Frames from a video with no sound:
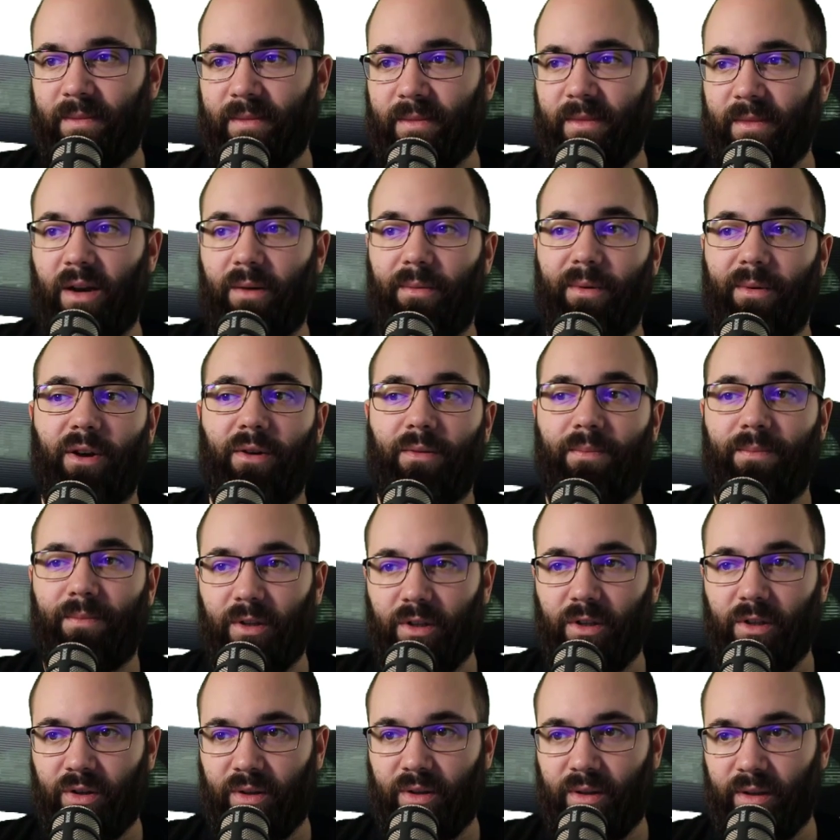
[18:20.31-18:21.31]
There we go,
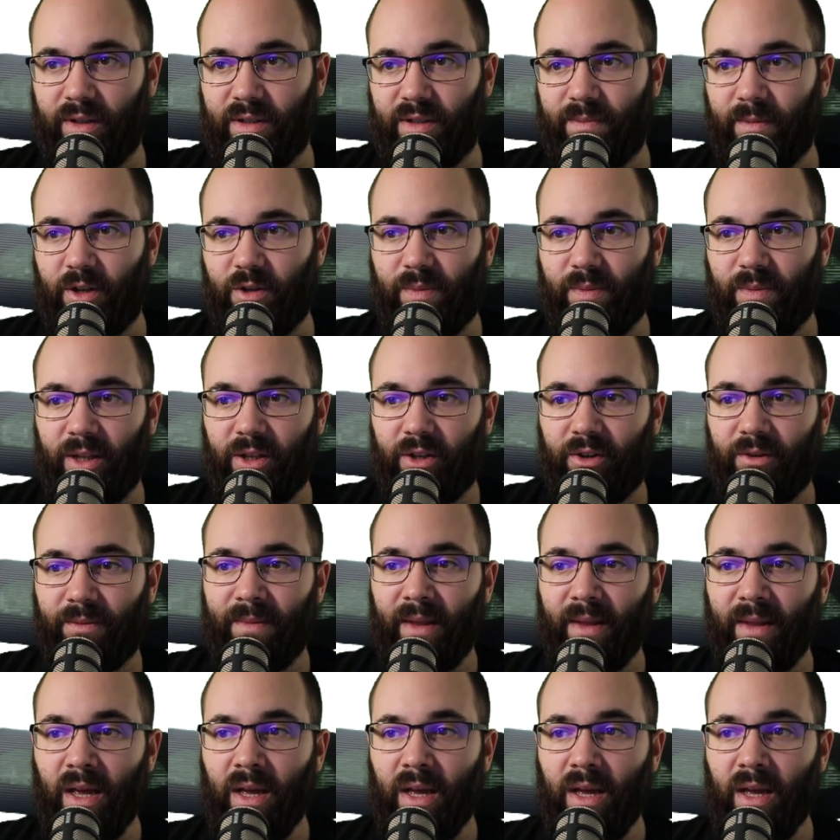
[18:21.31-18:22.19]
looks much better.